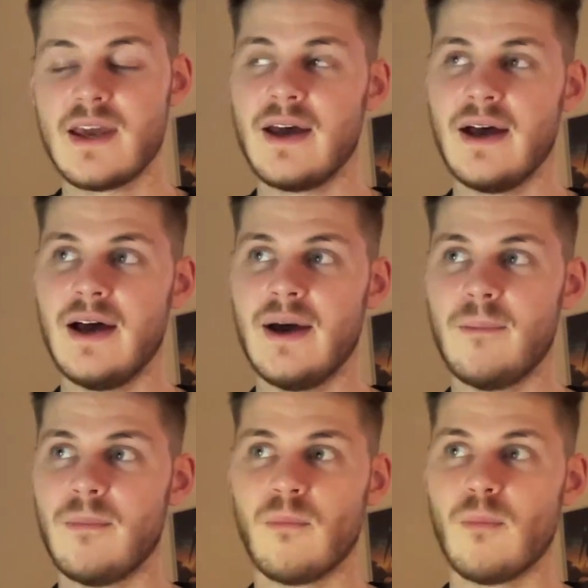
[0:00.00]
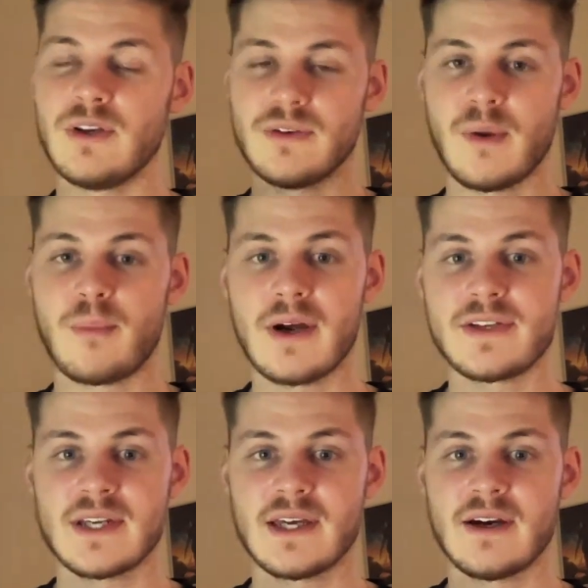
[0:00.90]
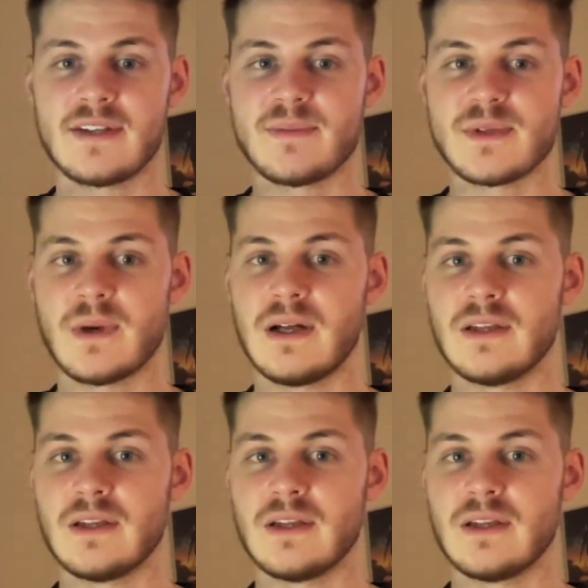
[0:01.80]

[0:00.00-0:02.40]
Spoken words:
when you're repricing an item as well.